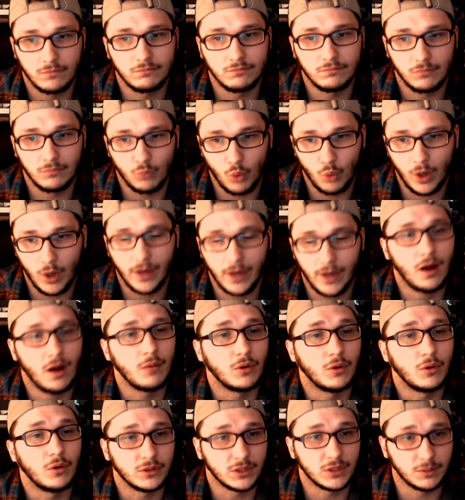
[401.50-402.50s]
why Hamon
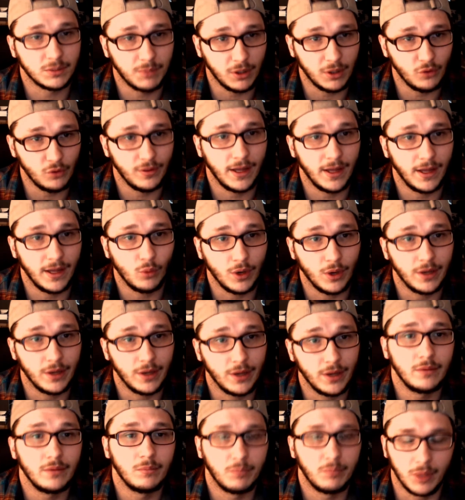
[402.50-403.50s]
is spelled that way,
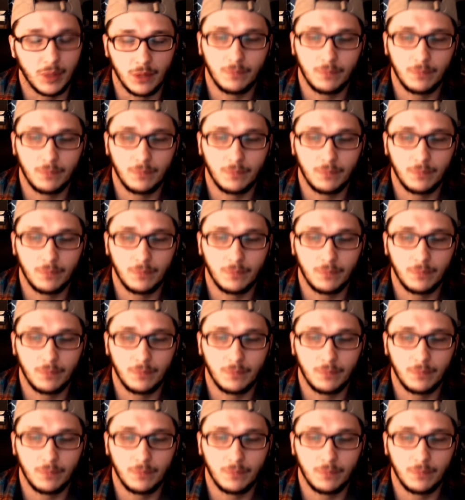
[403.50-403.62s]
but